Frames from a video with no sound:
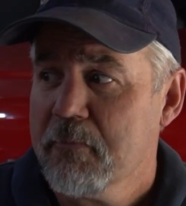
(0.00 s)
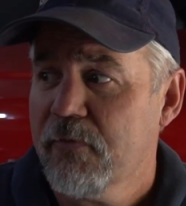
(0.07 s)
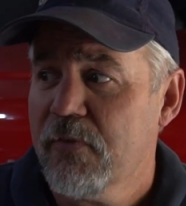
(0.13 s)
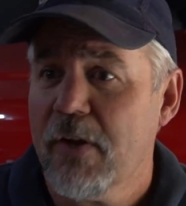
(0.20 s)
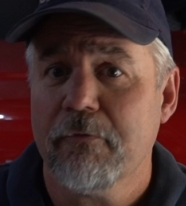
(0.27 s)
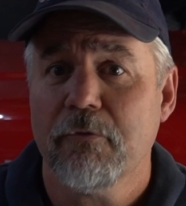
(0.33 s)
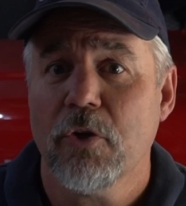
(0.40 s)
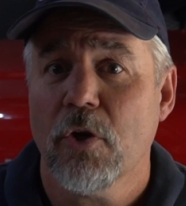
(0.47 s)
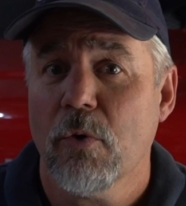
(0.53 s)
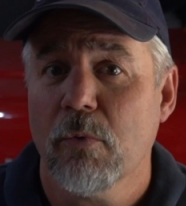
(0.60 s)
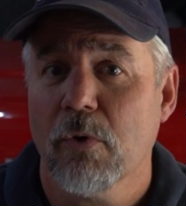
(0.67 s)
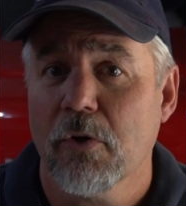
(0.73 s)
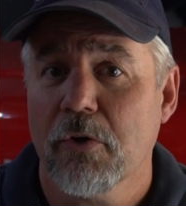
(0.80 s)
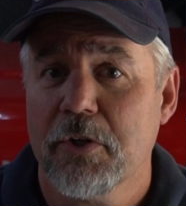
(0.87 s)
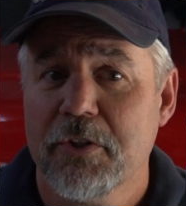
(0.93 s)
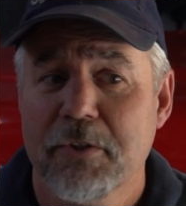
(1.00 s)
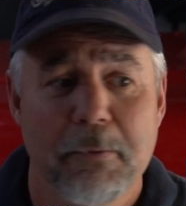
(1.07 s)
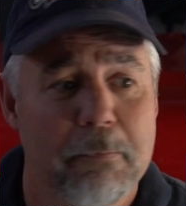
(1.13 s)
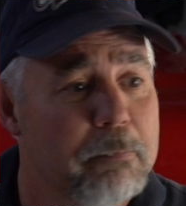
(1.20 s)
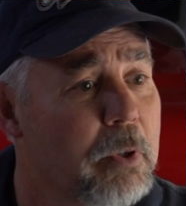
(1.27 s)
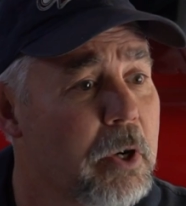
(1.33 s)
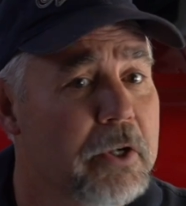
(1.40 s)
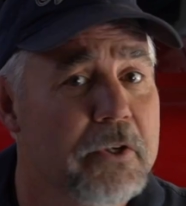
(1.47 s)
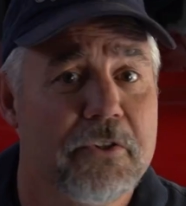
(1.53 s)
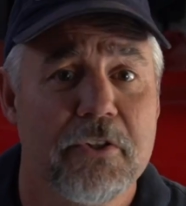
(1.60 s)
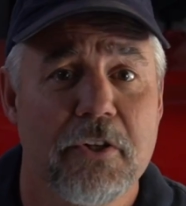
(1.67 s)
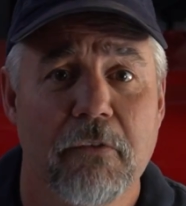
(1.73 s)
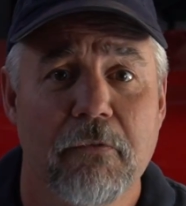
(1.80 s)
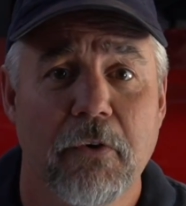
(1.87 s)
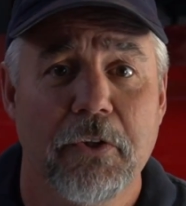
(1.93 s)
If you have no worries, park
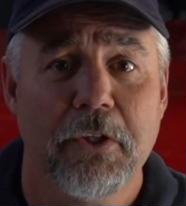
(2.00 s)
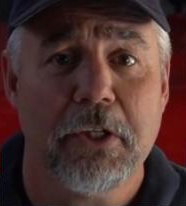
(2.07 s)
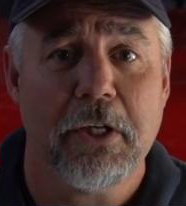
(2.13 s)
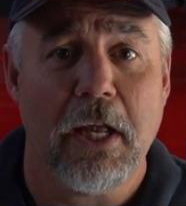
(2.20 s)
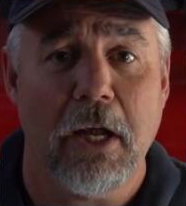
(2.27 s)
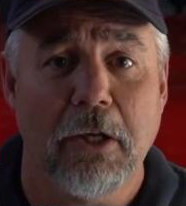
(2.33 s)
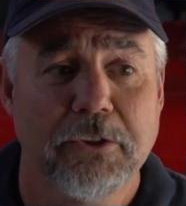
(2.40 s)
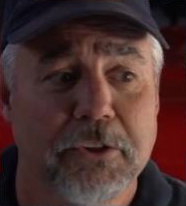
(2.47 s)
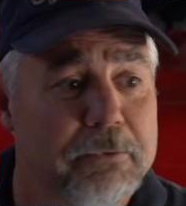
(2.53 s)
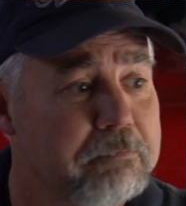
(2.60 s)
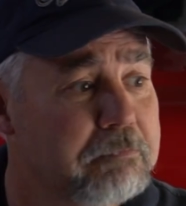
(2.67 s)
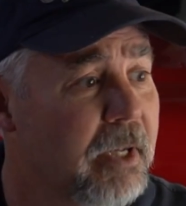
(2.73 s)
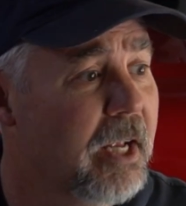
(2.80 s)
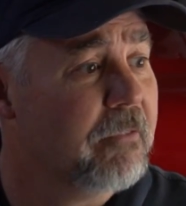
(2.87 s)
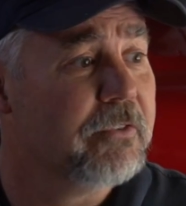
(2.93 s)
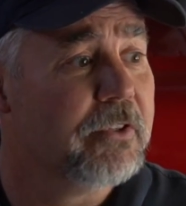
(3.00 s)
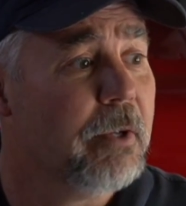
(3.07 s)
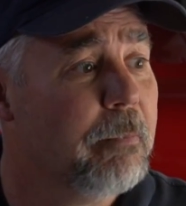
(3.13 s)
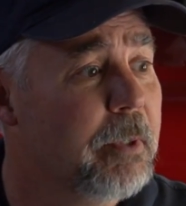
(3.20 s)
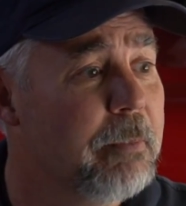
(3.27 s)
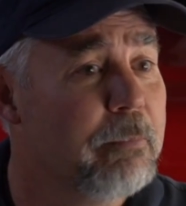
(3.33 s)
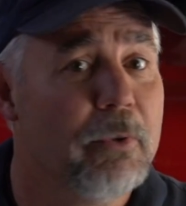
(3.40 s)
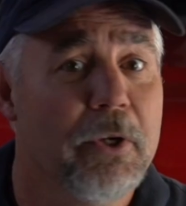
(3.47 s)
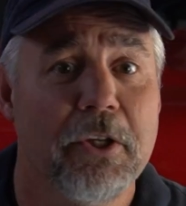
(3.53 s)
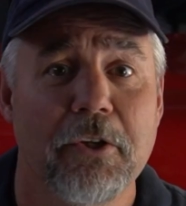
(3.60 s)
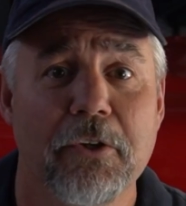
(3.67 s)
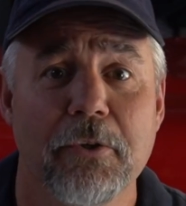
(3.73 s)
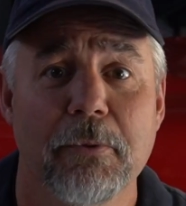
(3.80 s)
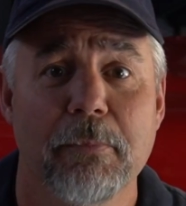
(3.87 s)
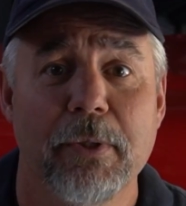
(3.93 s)
yourself on the couch, have somebody bring
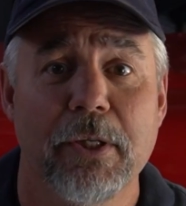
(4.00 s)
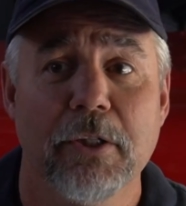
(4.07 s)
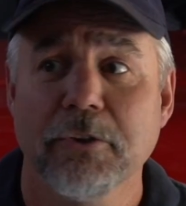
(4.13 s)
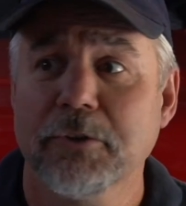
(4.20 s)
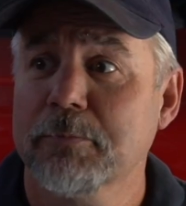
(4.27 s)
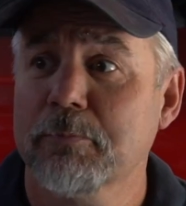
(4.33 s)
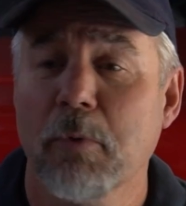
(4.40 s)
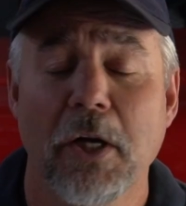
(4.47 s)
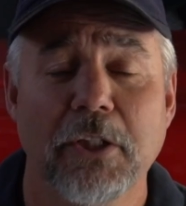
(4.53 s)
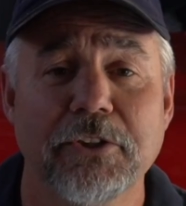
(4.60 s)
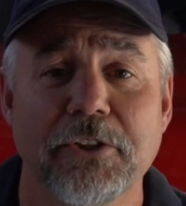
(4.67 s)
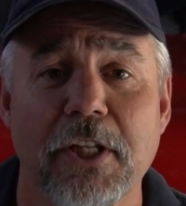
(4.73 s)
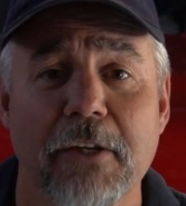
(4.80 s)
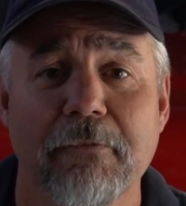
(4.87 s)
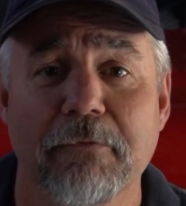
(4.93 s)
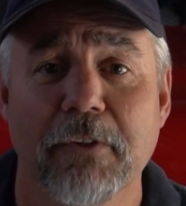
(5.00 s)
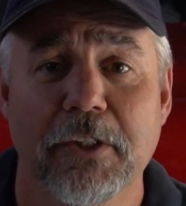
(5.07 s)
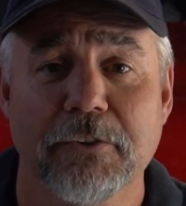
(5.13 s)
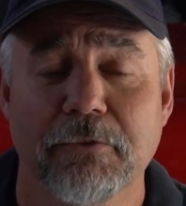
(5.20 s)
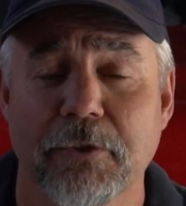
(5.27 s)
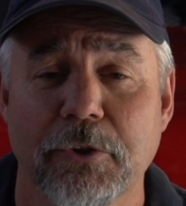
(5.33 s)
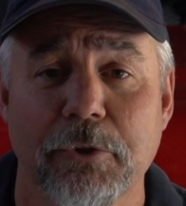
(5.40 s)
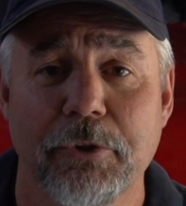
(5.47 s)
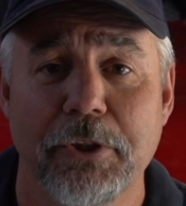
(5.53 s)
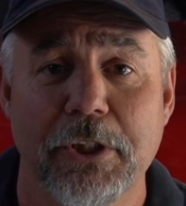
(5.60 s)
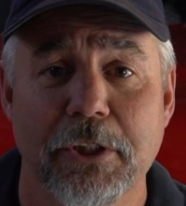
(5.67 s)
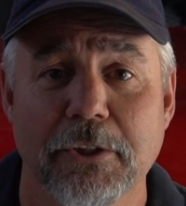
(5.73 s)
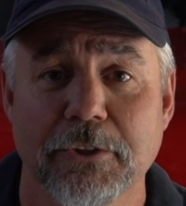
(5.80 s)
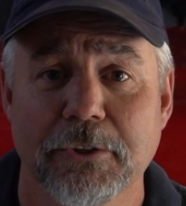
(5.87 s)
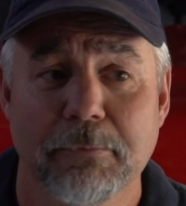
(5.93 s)
you your meals, watch Netflix for 2
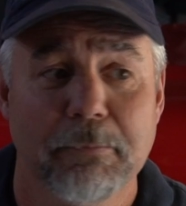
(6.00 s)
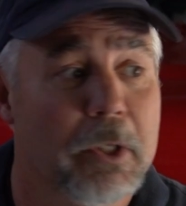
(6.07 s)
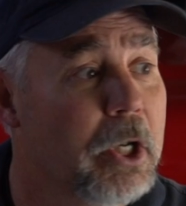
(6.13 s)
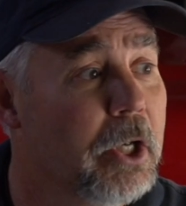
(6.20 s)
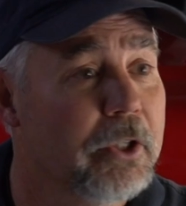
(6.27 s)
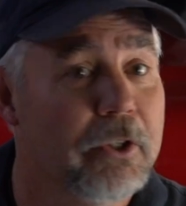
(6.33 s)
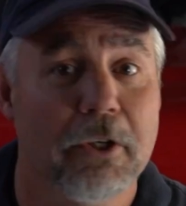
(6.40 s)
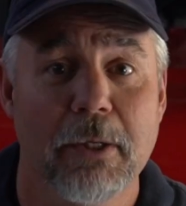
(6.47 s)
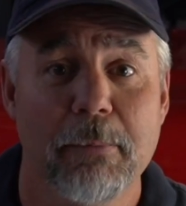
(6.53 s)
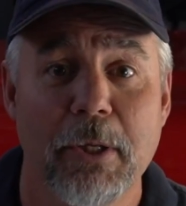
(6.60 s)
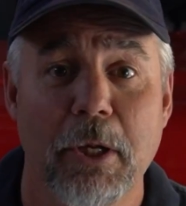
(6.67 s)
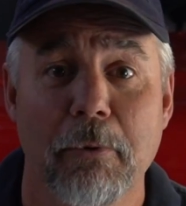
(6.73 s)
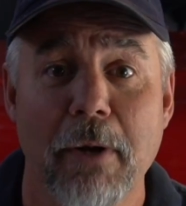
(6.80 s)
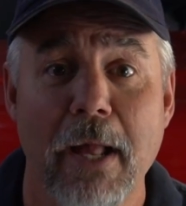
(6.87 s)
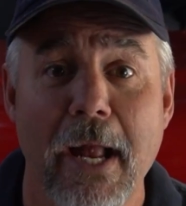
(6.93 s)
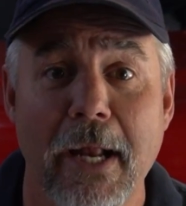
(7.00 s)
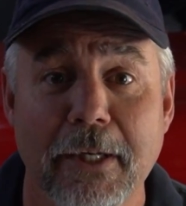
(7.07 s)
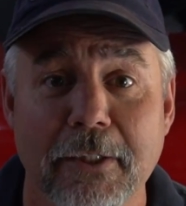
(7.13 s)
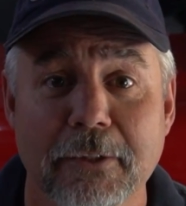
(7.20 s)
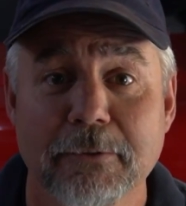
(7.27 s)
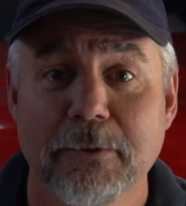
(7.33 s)
years. You're going to be a wreck.